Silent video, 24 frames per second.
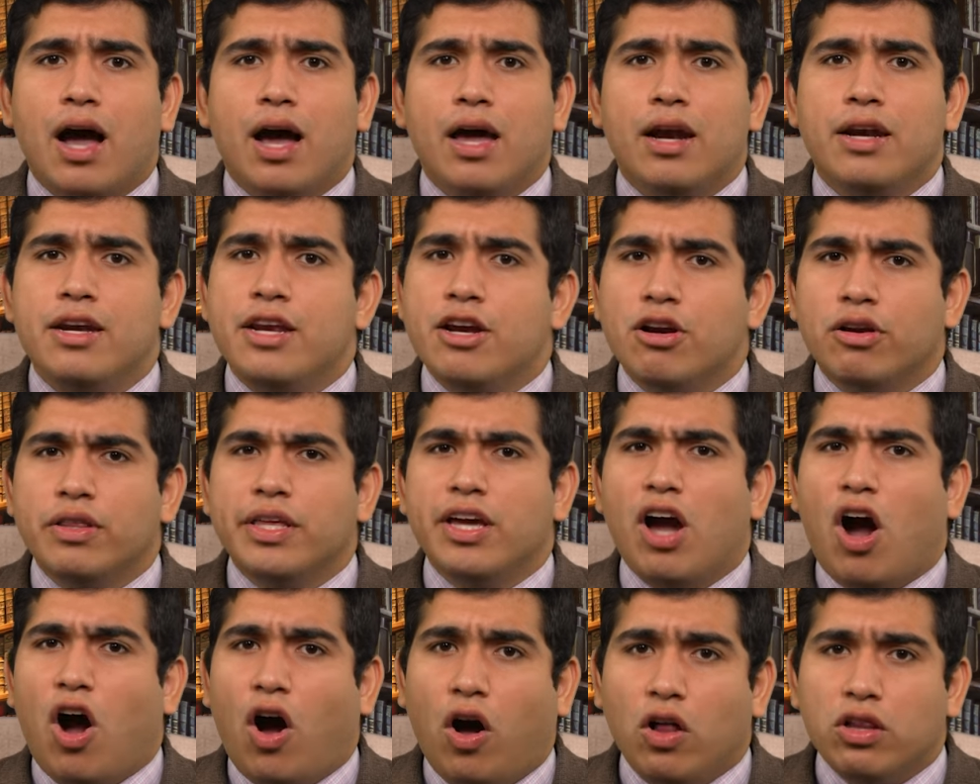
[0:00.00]
nearly
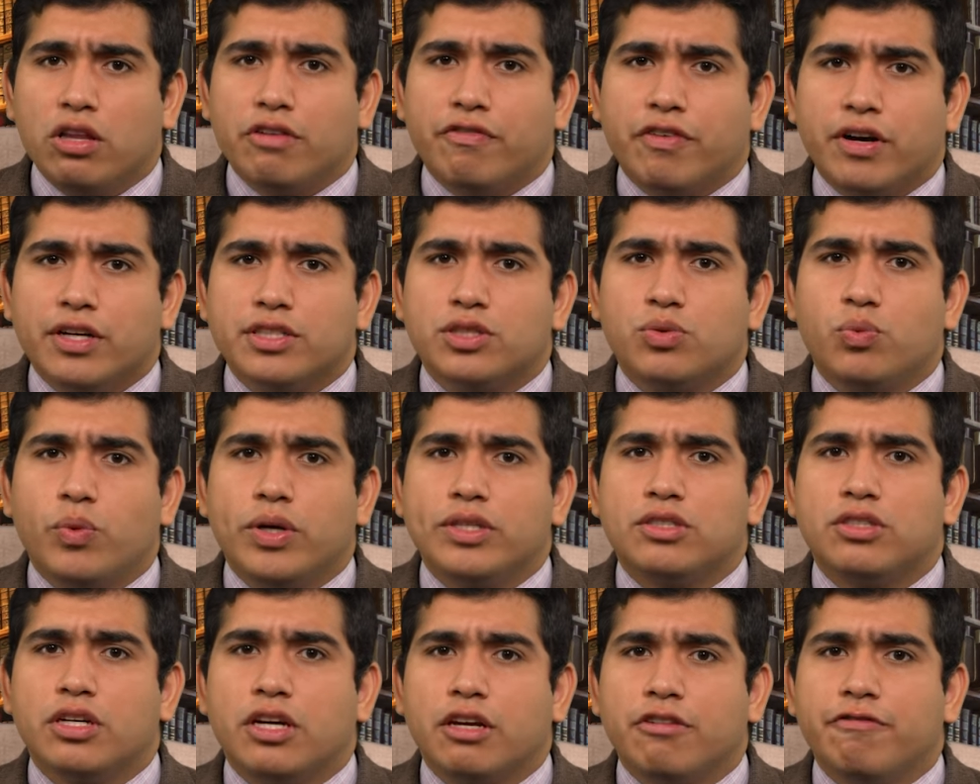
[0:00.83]
all of us
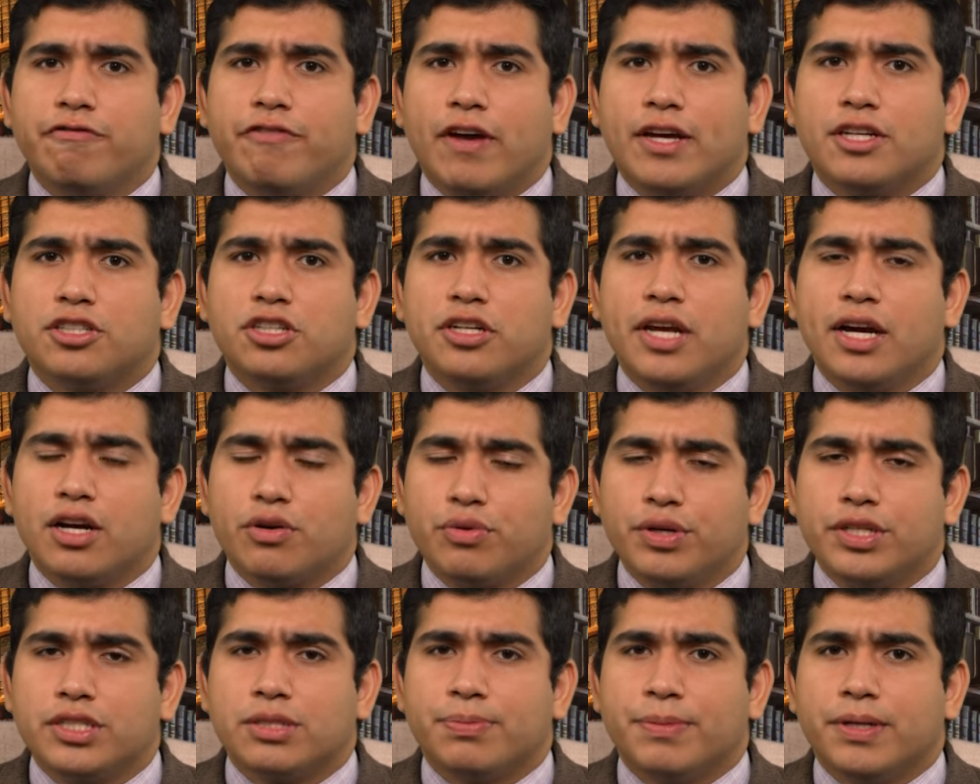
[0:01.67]
went to confession at
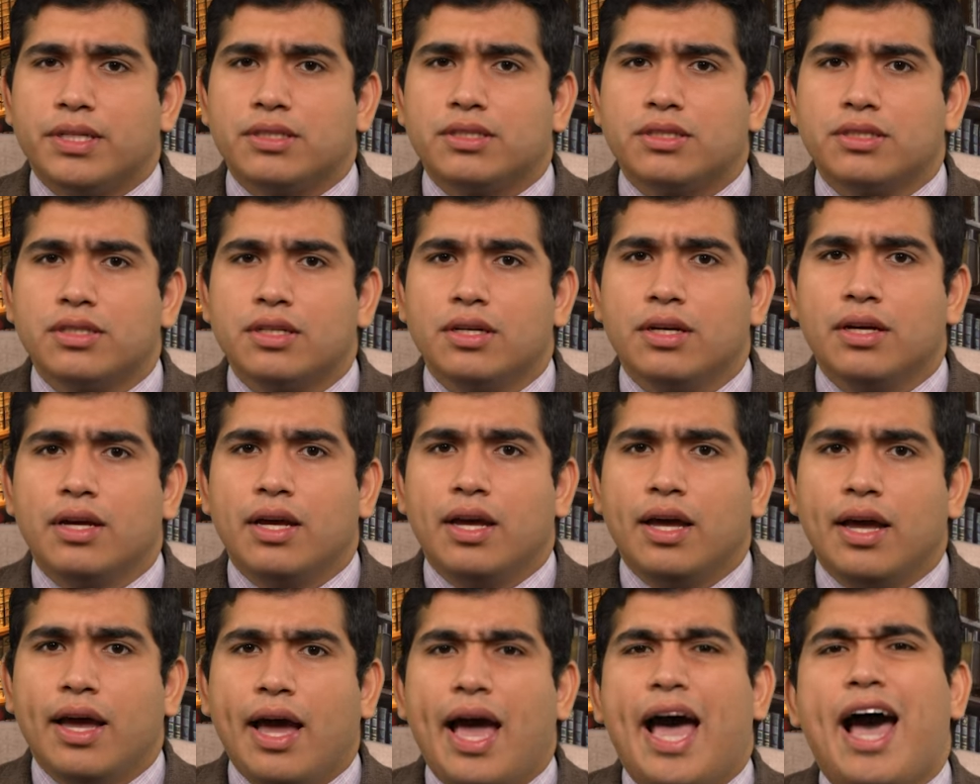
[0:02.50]
Christmas.
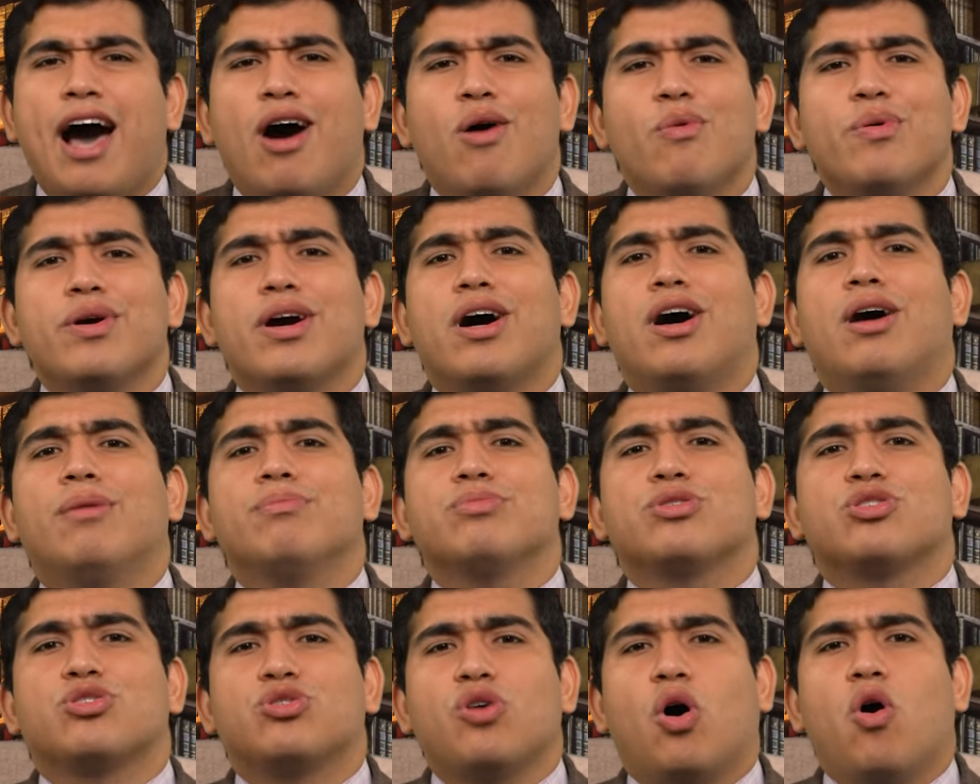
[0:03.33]
How come
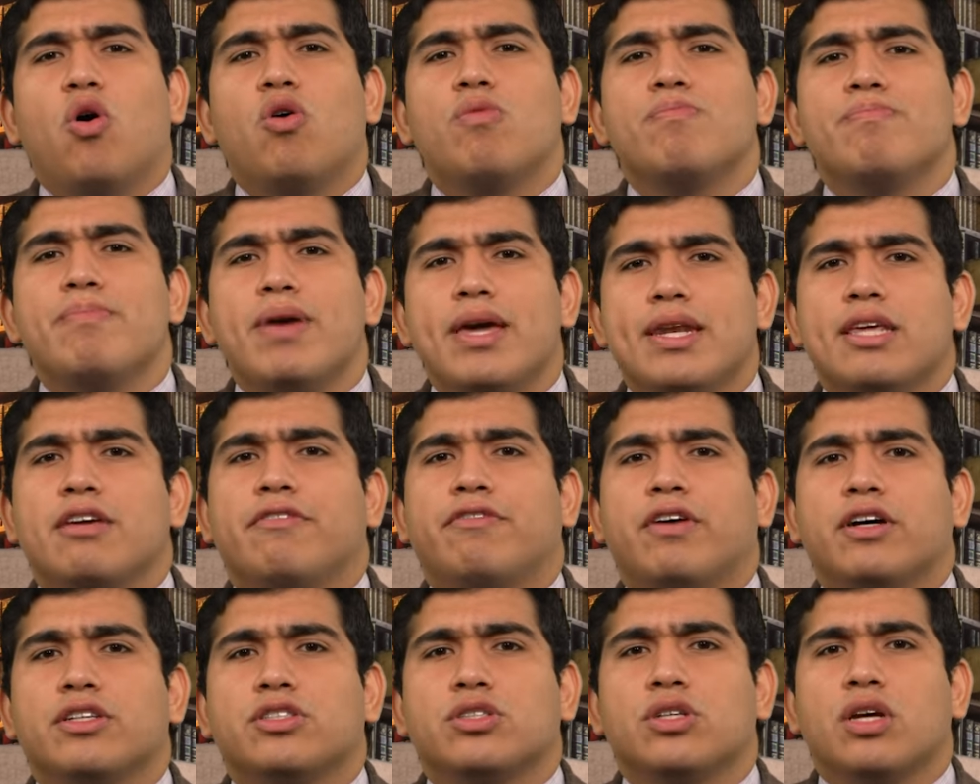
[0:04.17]
so many of
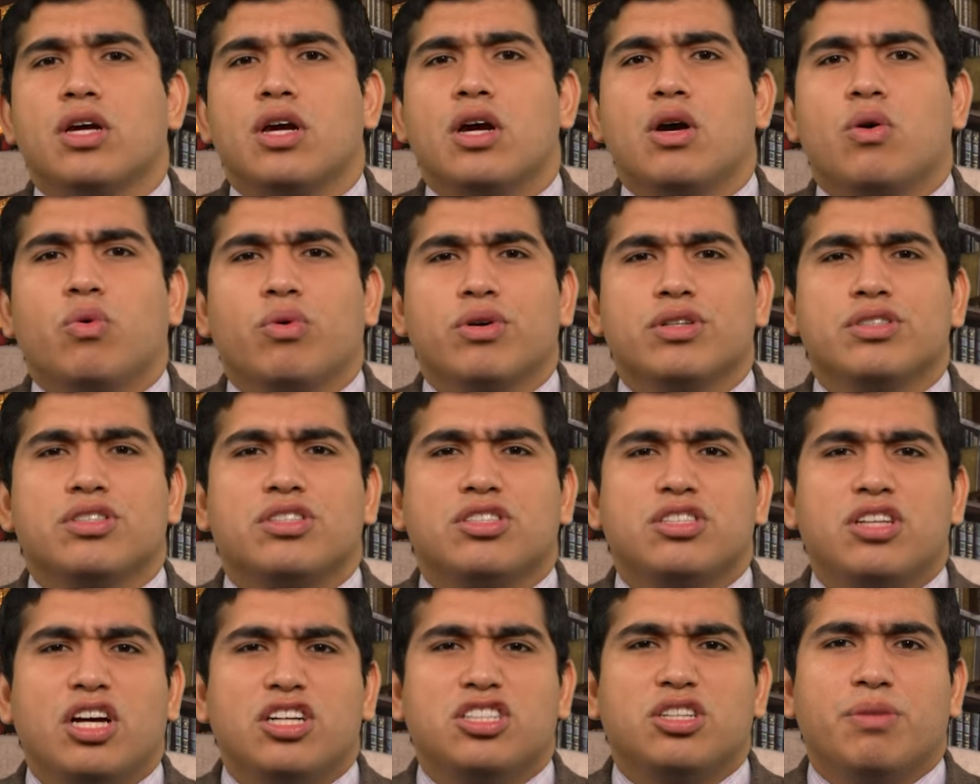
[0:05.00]
us were in
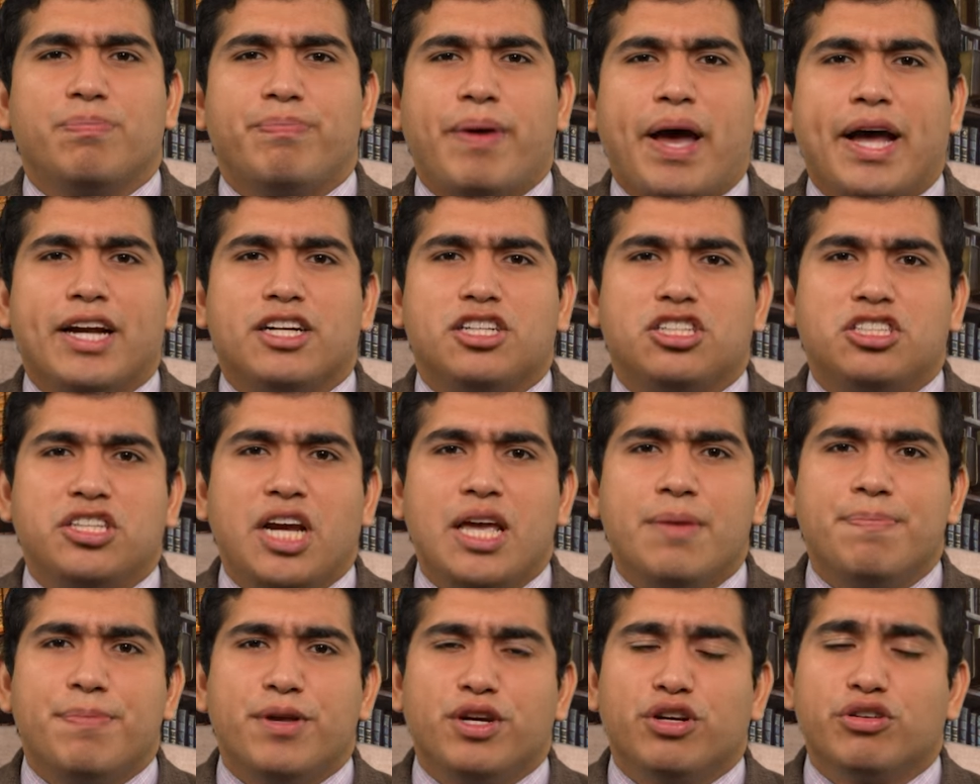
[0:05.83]
such a bad
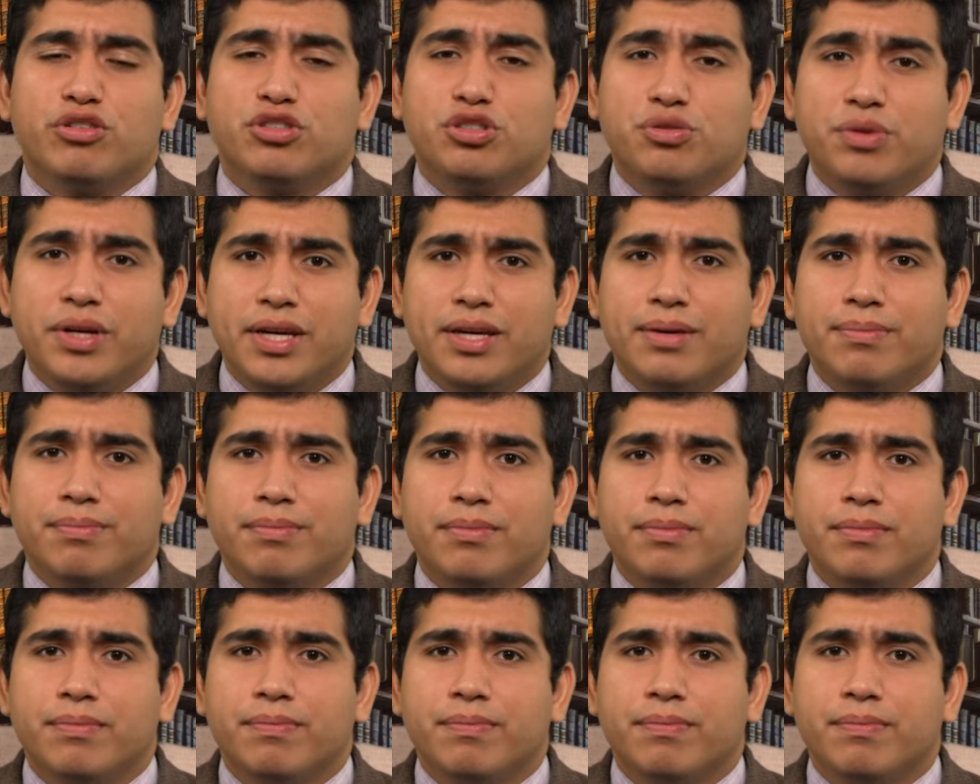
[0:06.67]
shape in your dream?"